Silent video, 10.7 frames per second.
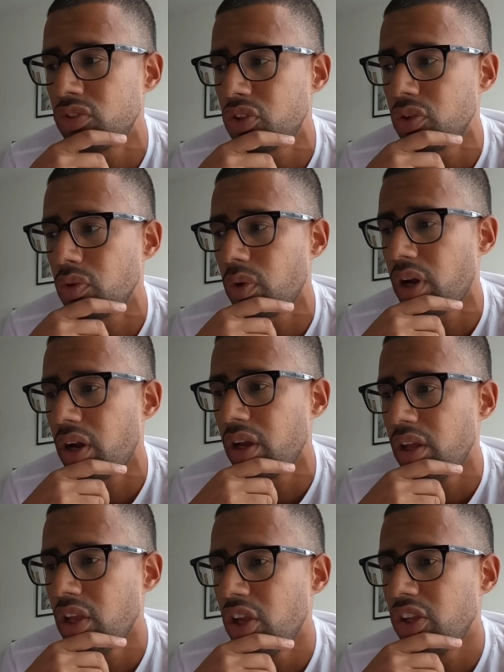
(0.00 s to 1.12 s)
to
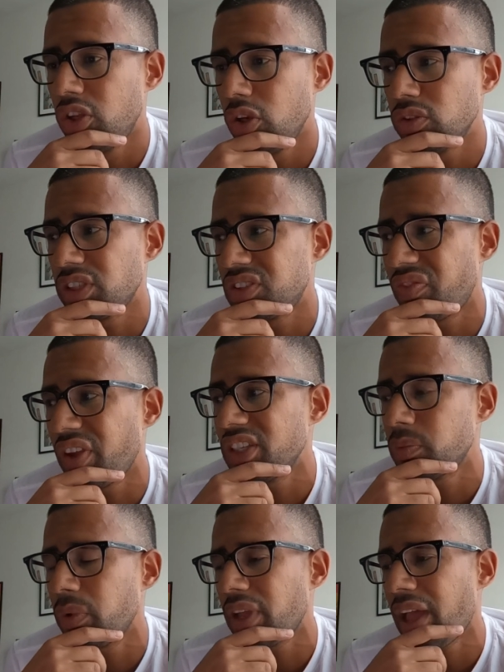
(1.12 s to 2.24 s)
use as
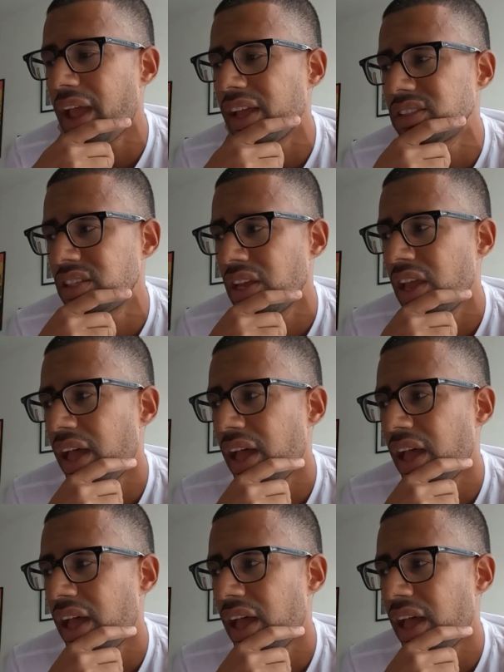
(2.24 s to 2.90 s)
Facebook ads,